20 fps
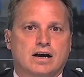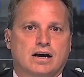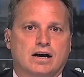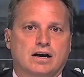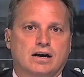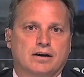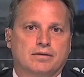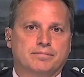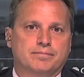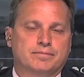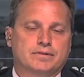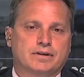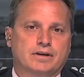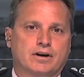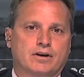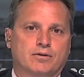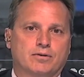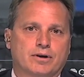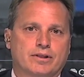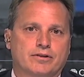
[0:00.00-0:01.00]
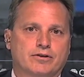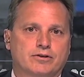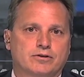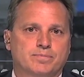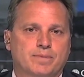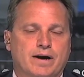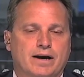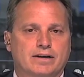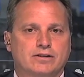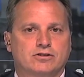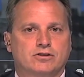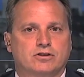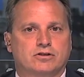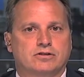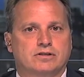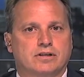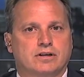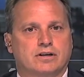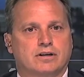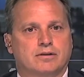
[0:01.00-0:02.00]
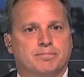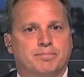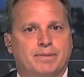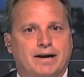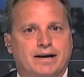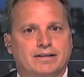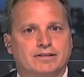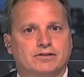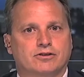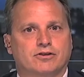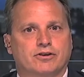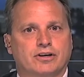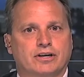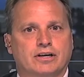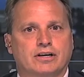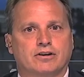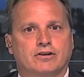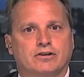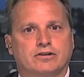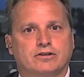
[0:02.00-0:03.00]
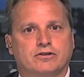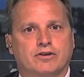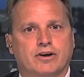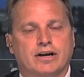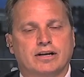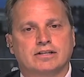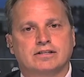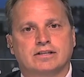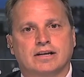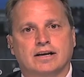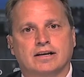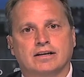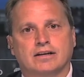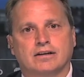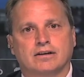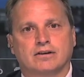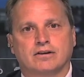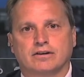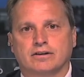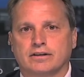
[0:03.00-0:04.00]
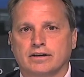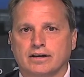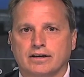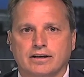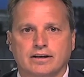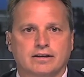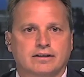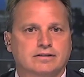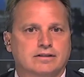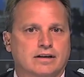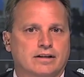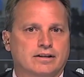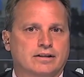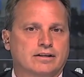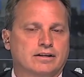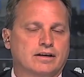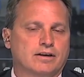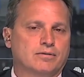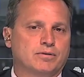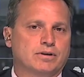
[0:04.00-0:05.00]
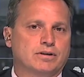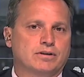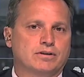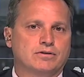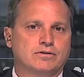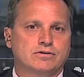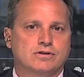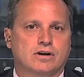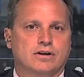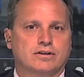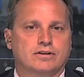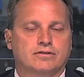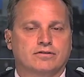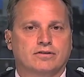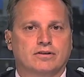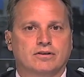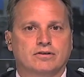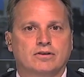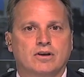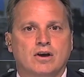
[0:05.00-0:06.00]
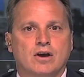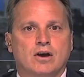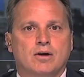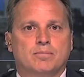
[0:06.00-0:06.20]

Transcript: Um, you know, whether it's posturing, posturing or grandstanding or kicking it down the can, we can use all these things.